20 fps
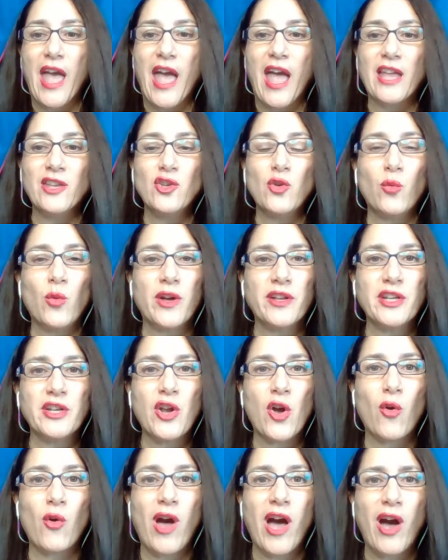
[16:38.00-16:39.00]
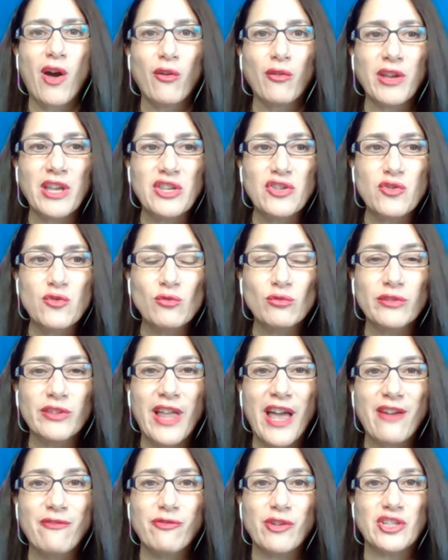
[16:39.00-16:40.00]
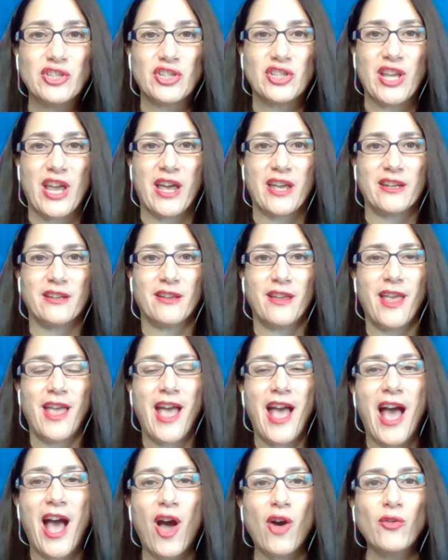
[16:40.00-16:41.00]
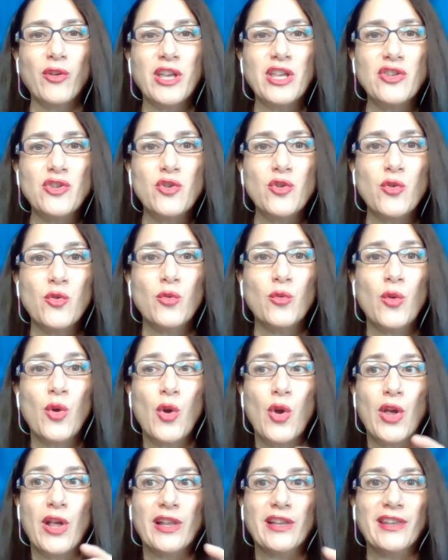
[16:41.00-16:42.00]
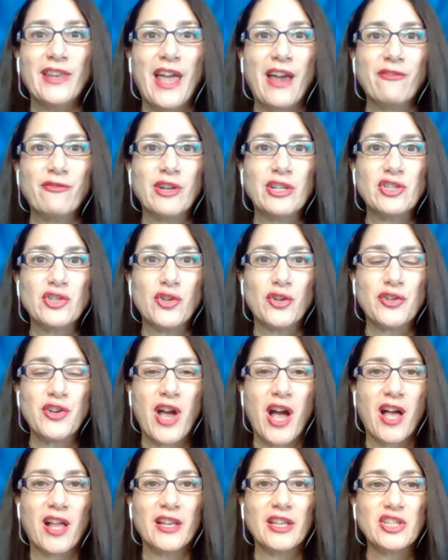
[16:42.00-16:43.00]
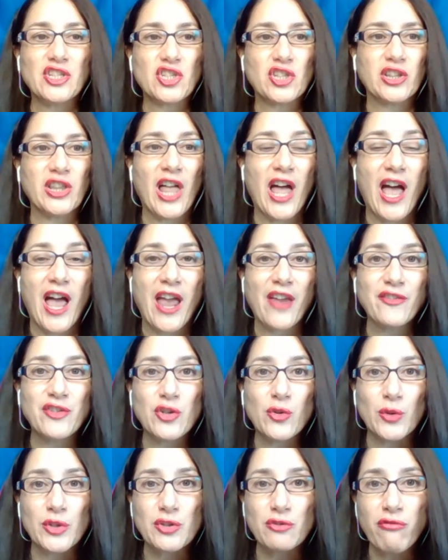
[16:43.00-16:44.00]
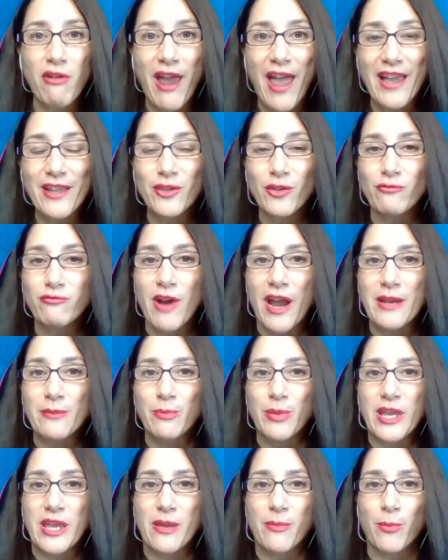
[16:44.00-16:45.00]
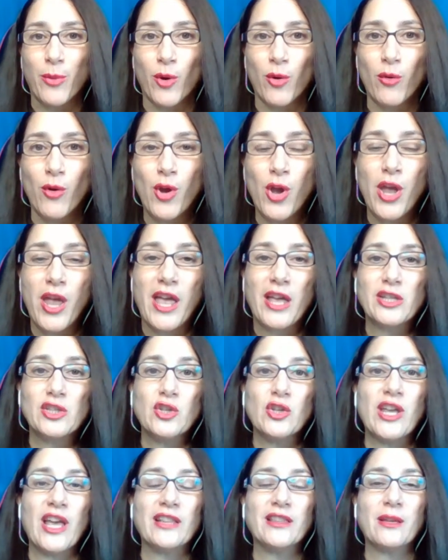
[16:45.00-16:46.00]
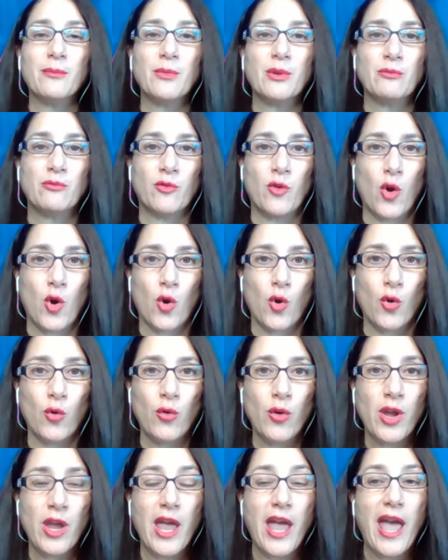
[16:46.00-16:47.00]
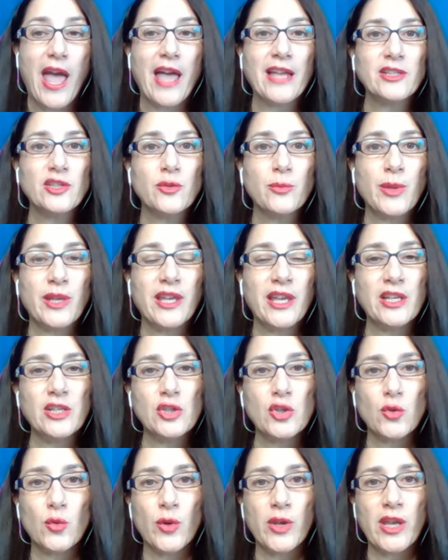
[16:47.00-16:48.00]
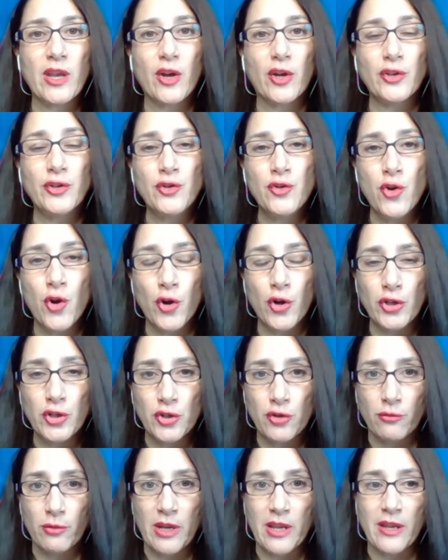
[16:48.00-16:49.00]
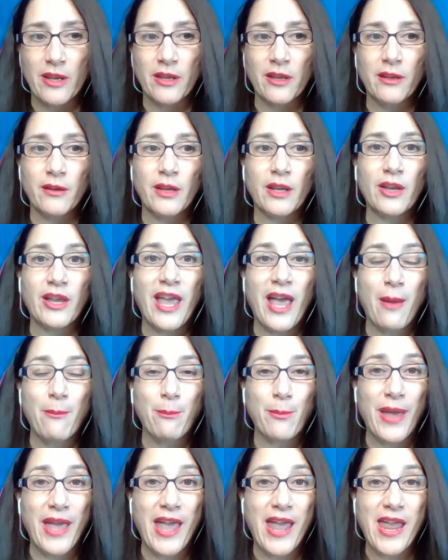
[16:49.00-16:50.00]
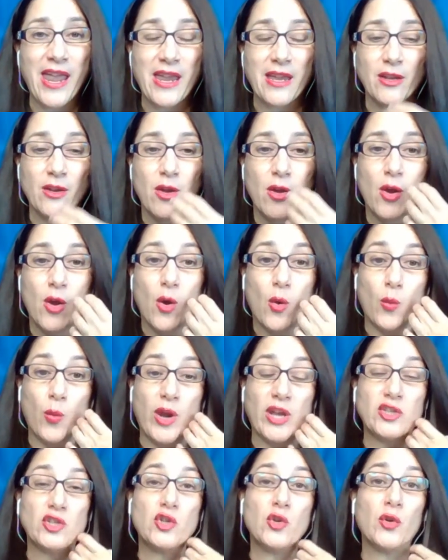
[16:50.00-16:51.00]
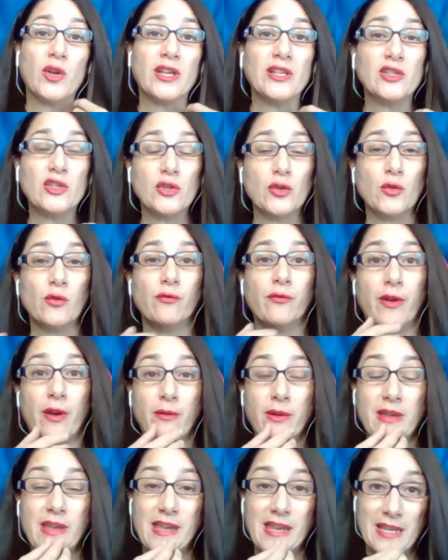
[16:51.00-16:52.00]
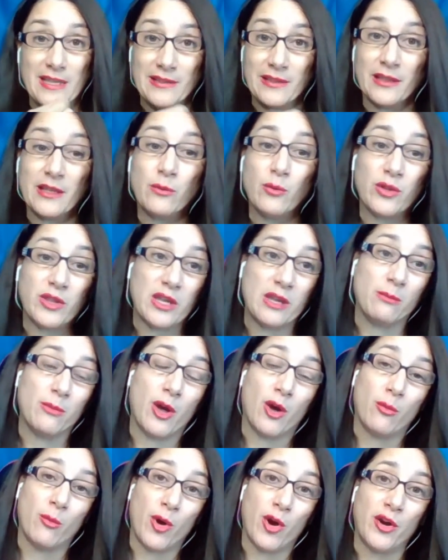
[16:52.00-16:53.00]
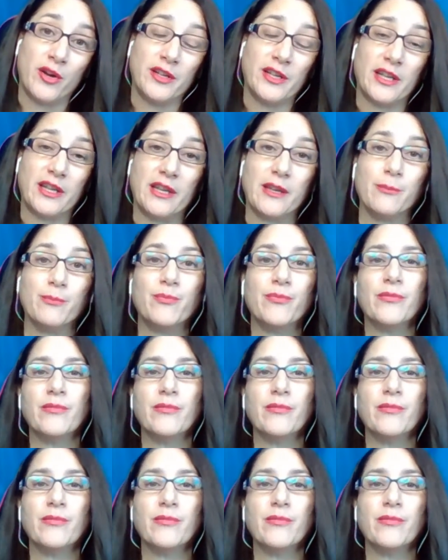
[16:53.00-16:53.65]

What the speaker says: and you want to know how can you leverage that? How can you leverage your knowledge live to attract the right people, to get them enrolled, and to begin doing a nurturing campaign, which you can do very easily with email marketing.